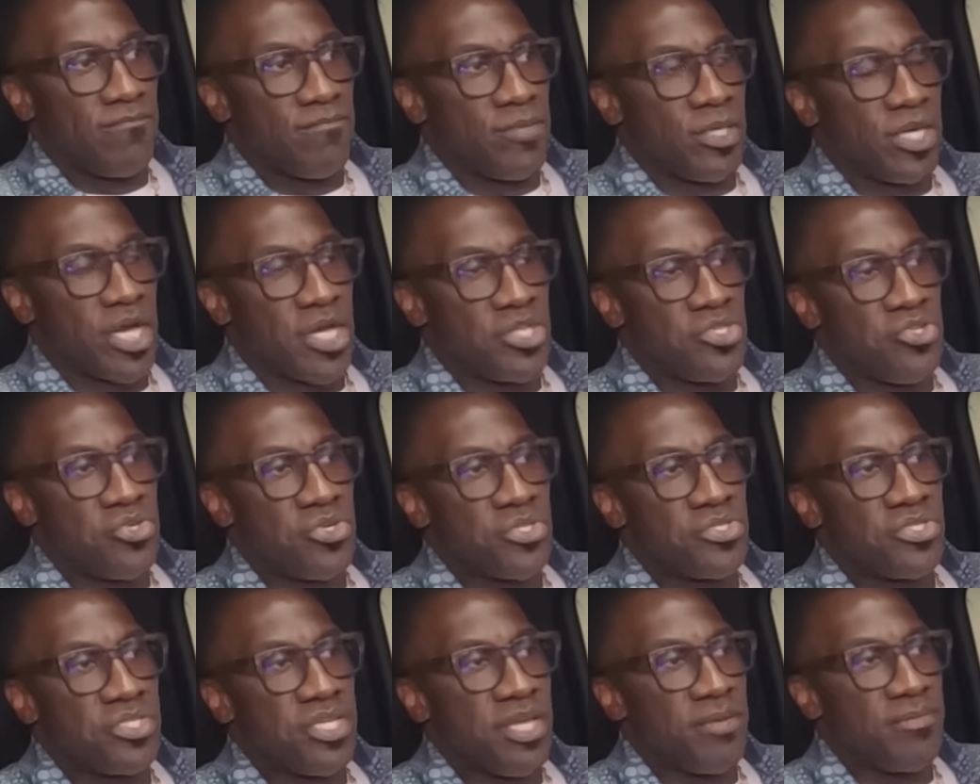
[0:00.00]
because you
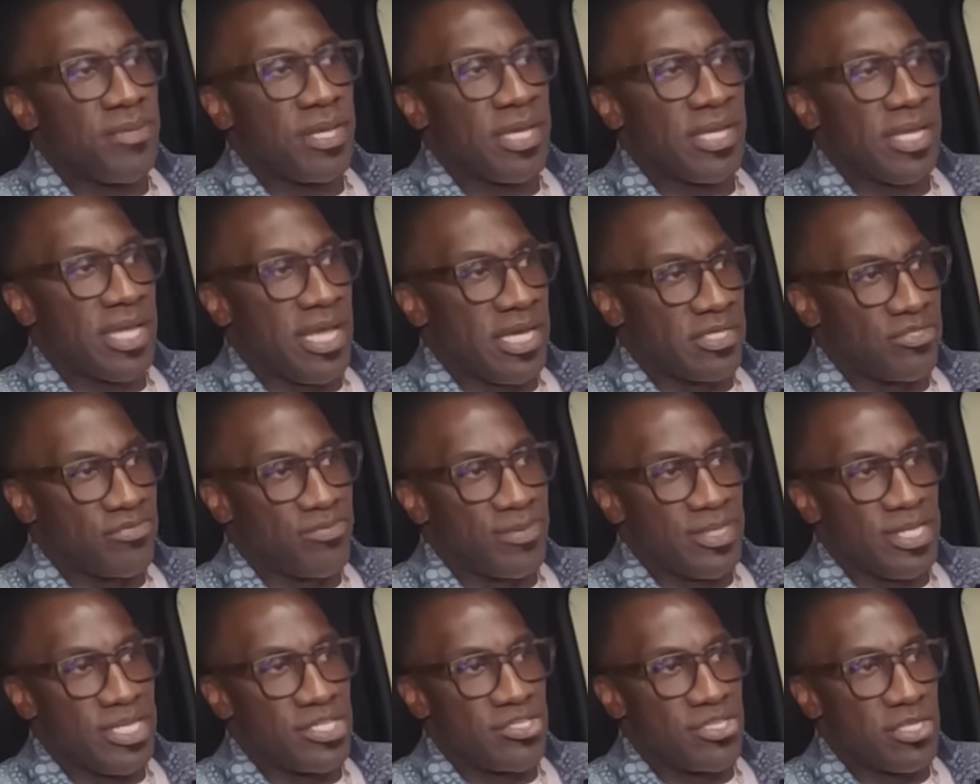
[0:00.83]
can see him get
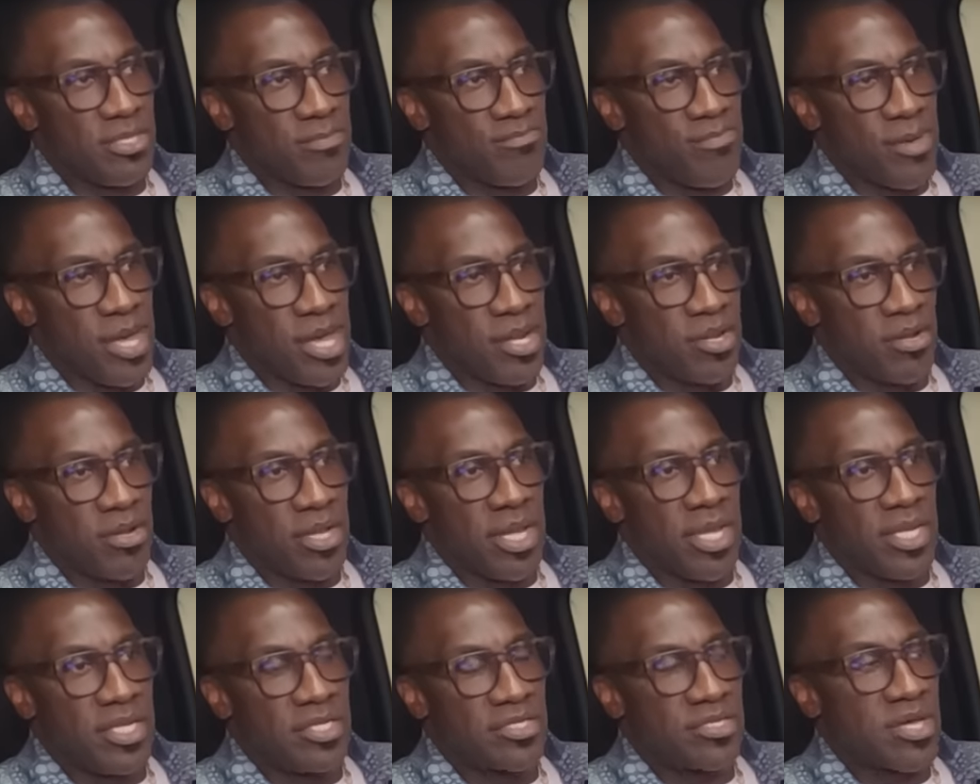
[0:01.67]
exponentially better
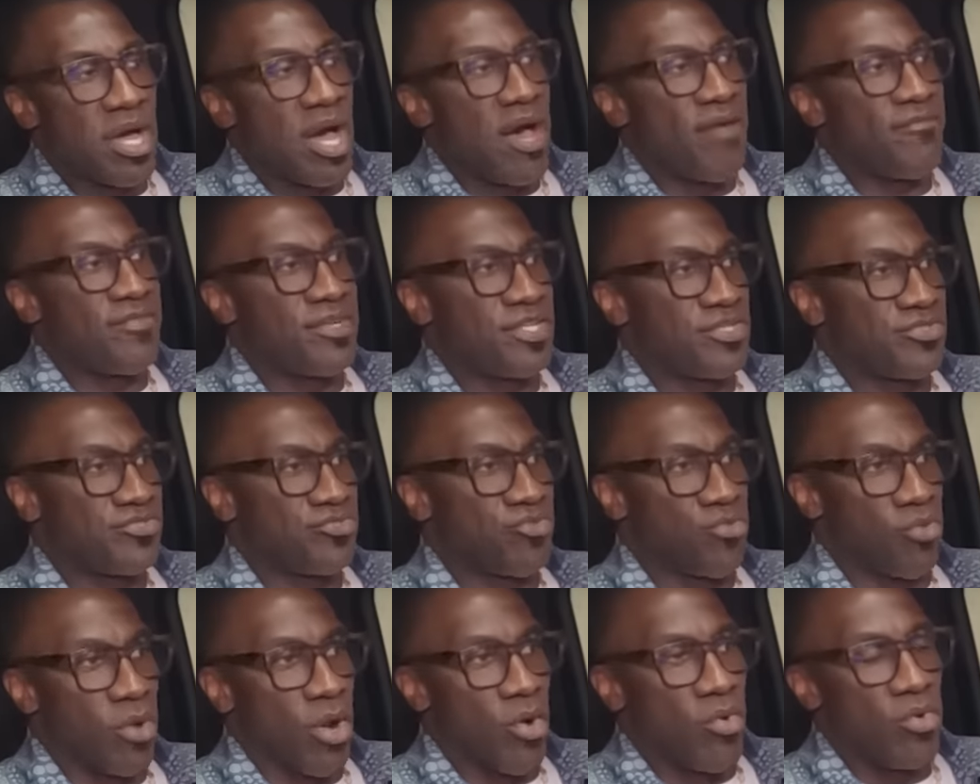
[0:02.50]
and his confidence
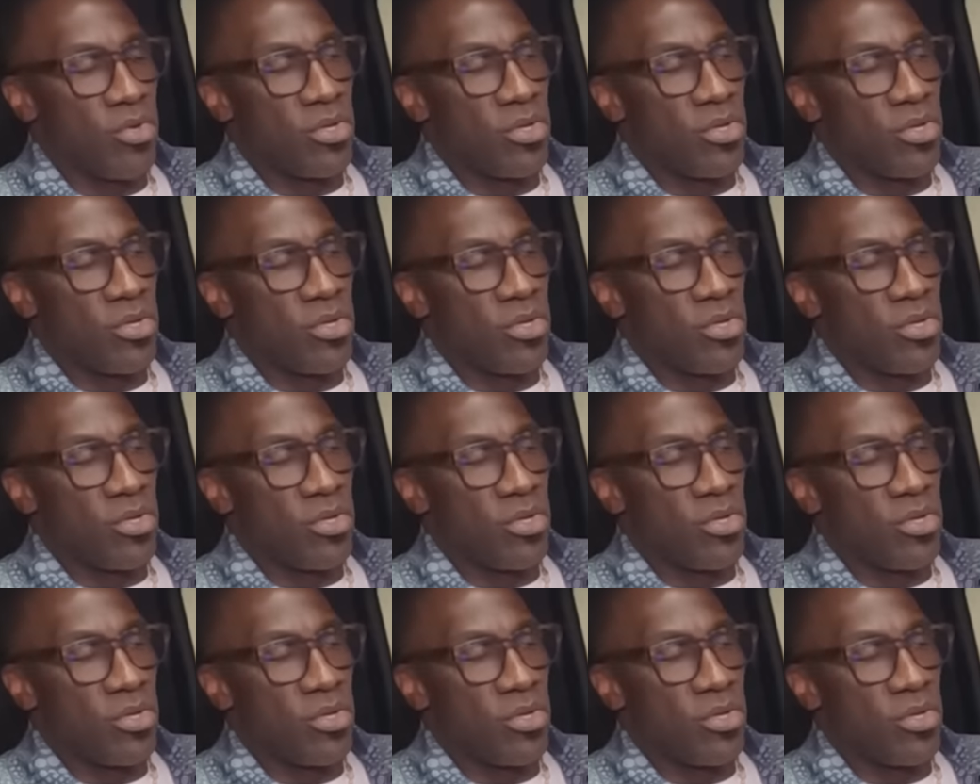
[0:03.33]
grow.